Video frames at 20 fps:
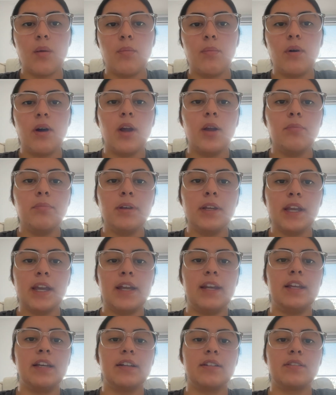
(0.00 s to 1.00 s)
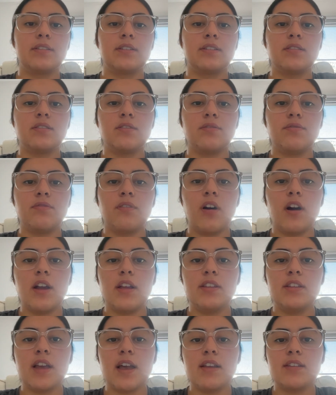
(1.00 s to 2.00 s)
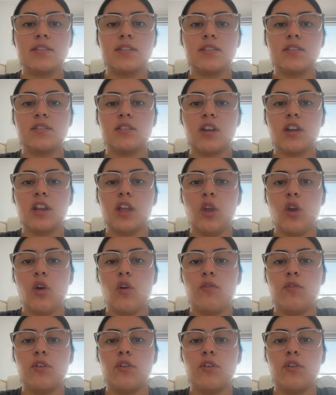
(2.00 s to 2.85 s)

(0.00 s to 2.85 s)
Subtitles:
Biomechanics, defined as the study of